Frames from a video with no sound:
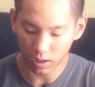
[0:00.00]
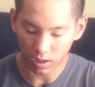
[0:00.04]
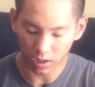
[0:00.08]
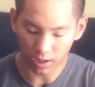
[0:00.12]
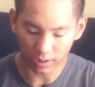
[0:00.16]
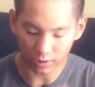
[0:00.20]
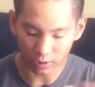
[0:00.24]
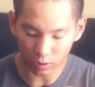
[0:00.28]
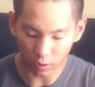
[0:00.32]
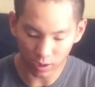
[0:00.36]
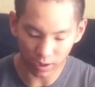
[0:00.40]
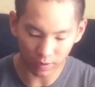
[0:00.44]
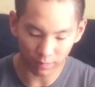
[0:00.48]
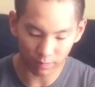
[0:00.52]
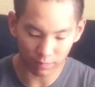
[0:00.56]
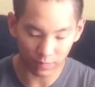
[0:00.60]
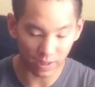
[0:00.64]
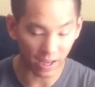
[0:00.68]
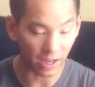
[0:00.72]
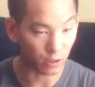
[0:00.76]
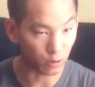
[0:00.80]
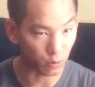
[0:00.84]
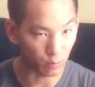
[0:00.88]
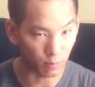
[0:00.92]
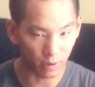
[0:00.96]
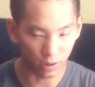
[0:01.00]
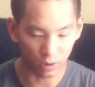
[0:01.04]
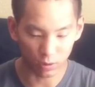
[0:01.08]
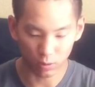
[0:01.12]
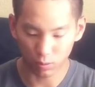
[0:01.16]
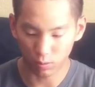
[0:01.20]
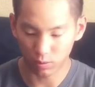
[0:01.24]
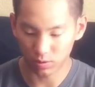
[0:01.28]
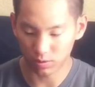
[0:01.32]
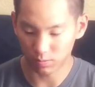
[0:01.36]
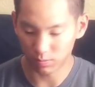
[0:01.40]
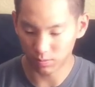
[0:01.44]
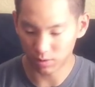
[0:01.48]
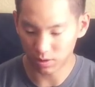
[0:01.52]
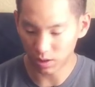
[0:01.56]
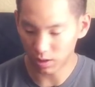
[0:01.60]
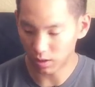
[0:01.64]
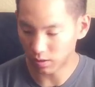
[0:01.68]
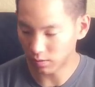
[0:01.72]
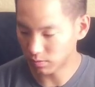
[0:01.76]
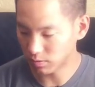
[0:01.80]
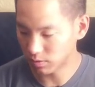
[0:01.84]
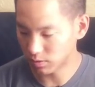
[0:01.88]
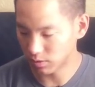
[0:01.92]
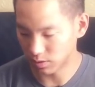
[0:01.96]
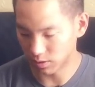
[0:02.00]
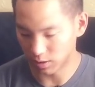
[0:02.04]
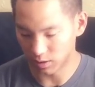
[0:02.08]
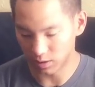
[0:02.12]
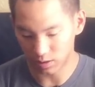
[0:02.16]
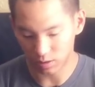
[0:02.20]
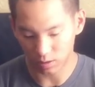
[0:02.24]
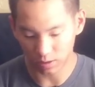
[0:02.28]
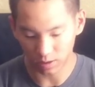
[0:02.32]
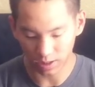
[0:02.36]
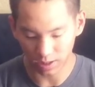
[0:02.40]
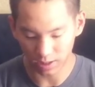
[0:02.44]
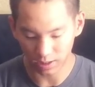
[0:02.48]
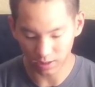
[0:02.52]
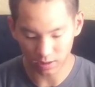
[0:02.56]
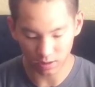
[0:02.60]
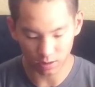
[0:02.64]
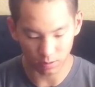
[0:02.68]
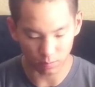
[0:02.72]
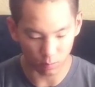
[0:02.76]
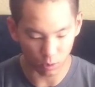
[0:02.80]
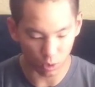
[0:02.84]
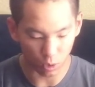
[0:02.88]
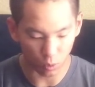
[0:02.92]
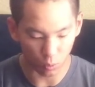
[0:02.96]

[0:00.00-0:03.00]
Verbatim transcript: I don't have the actual Peltors themselves because I still got to get some